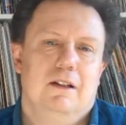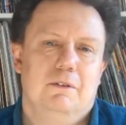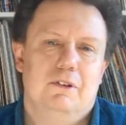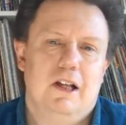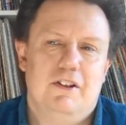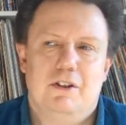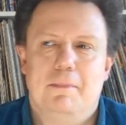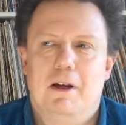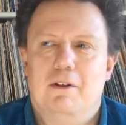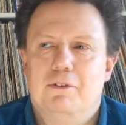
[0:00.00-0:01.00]
It was less
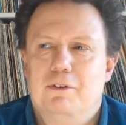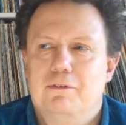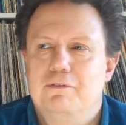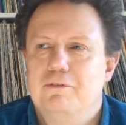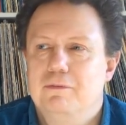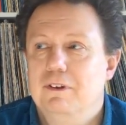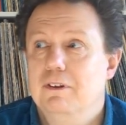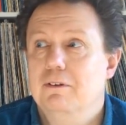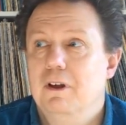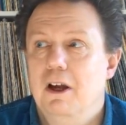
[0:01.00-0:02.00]
about sort of, you
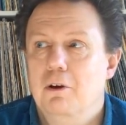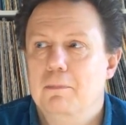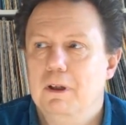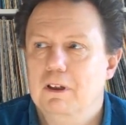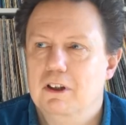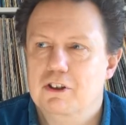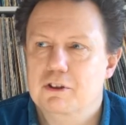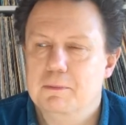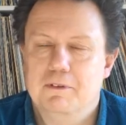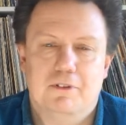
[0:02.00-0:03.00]
know, helping the
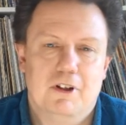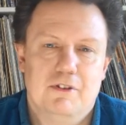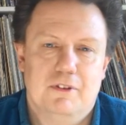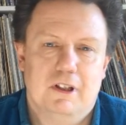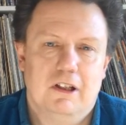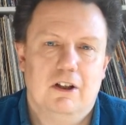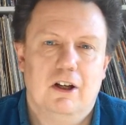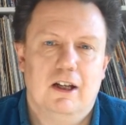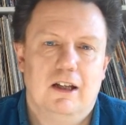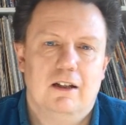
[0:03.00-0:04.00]
customer to find something they
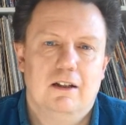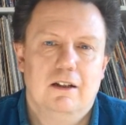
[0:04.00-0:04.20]
like,